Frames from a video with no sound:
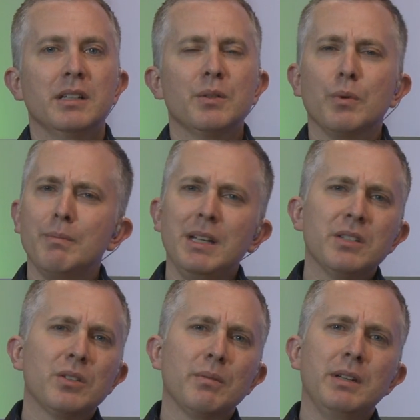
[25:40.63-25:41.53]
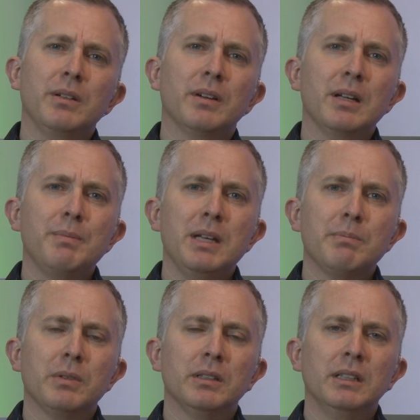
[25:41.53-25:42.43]
is we meet so many great
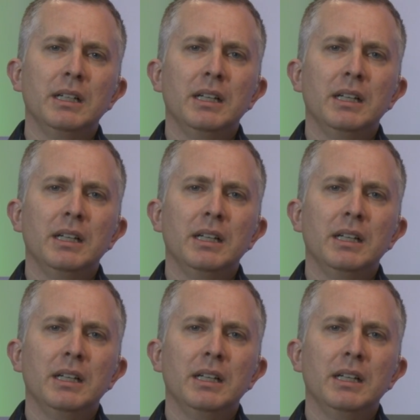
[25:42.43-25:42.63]
people.